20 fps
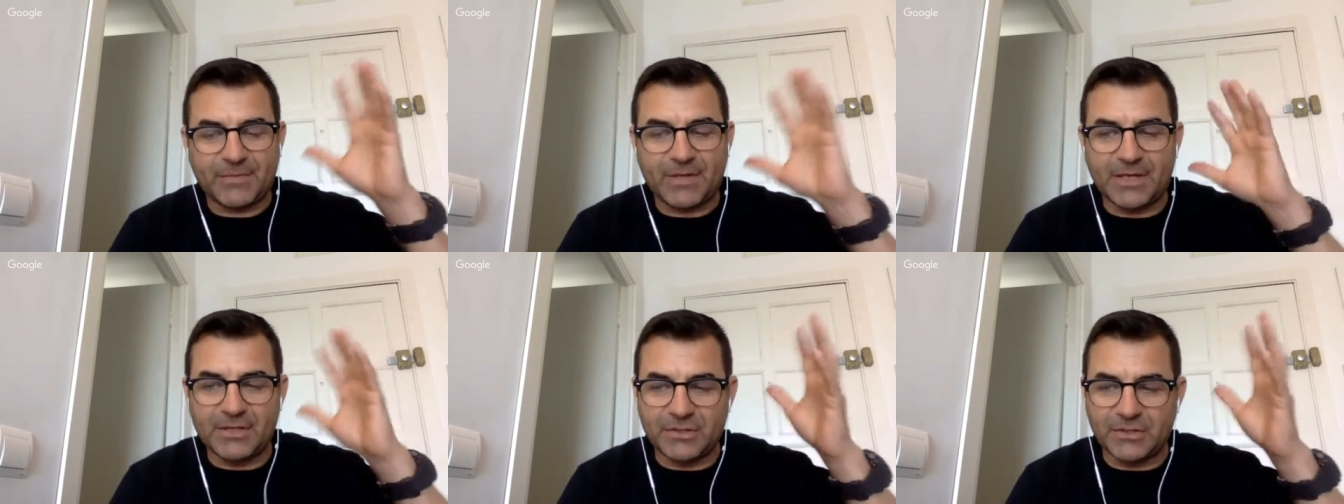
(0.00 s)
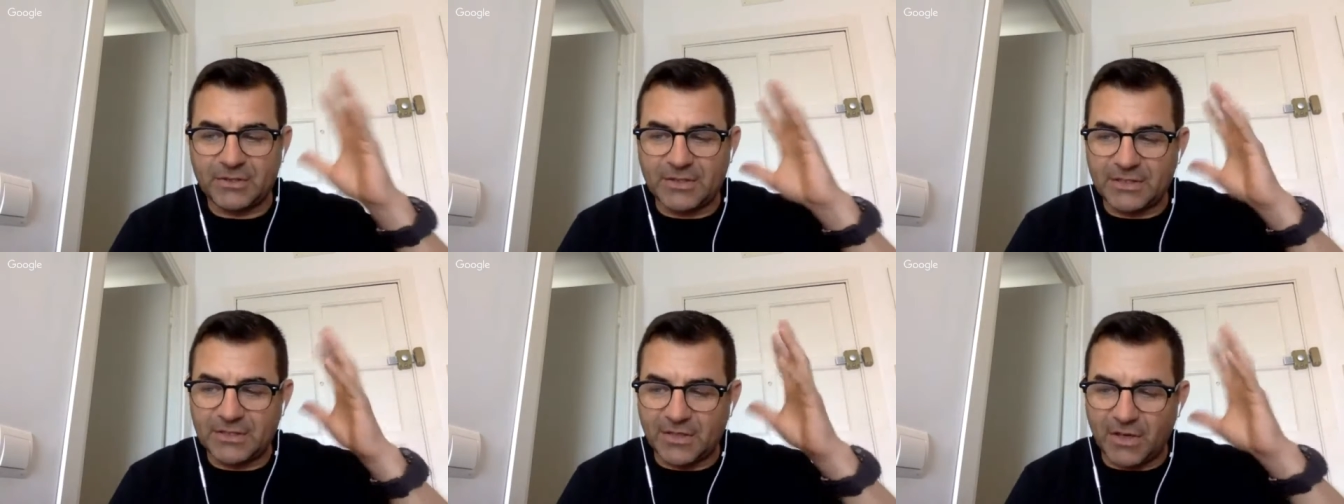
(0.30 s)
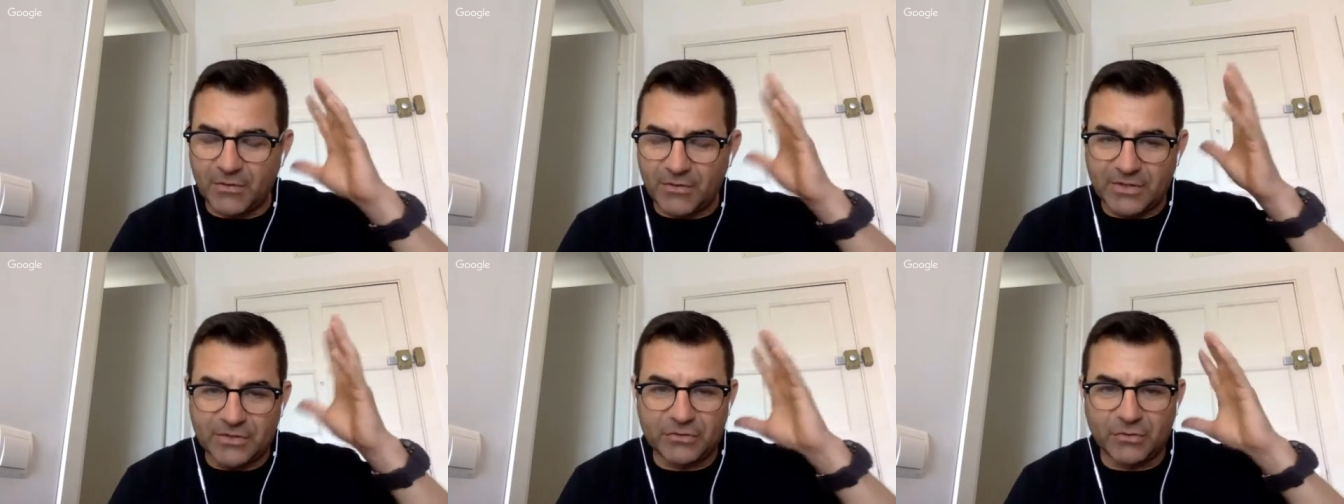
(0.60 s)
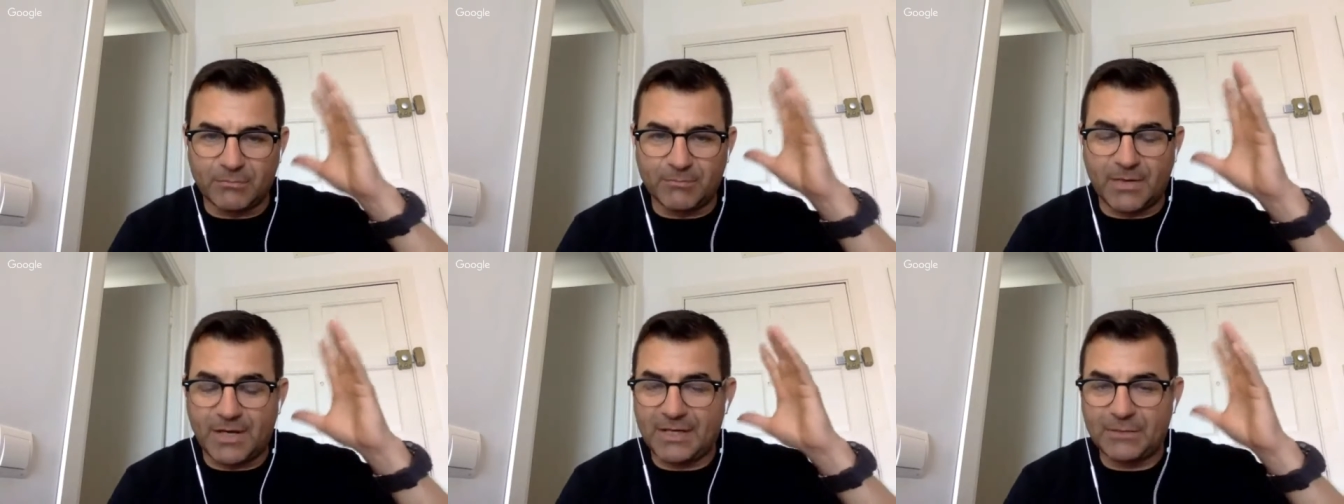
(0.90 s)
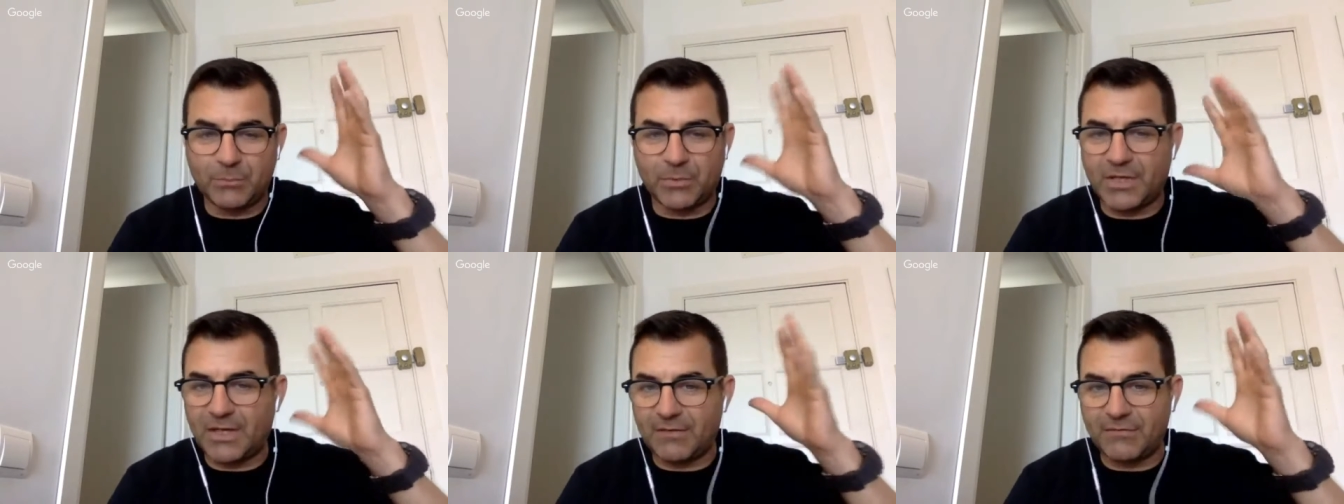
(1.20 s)
and you know in your
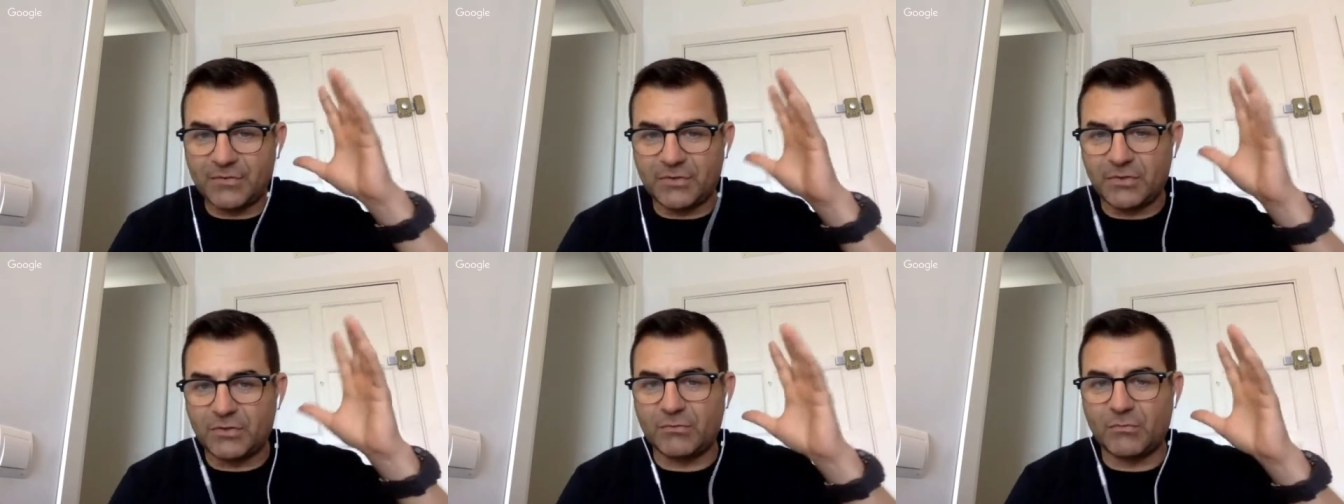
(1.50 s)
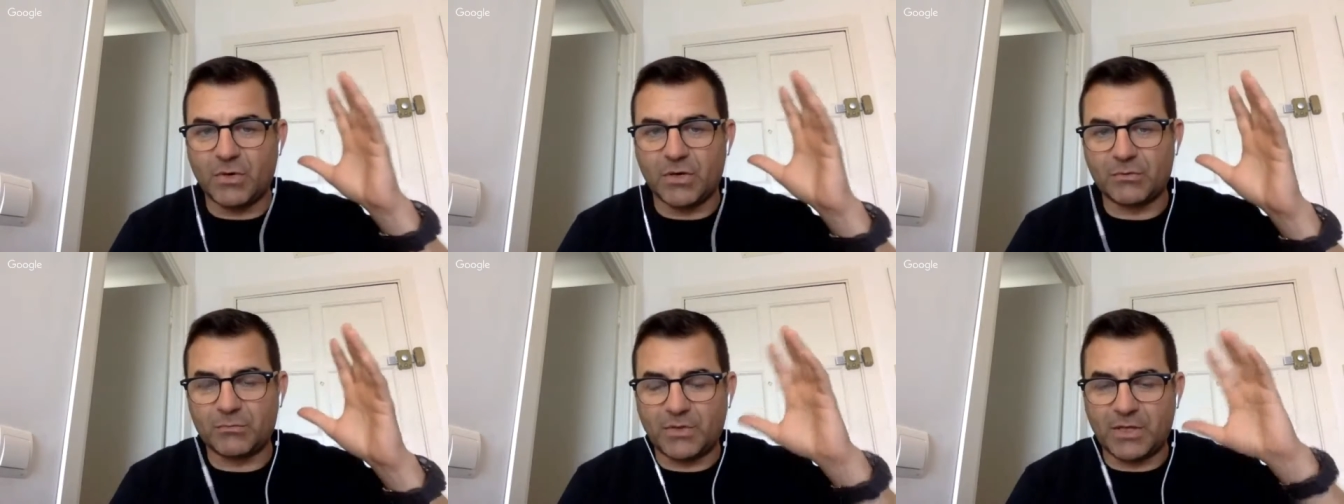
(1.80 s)
mind whatever you want,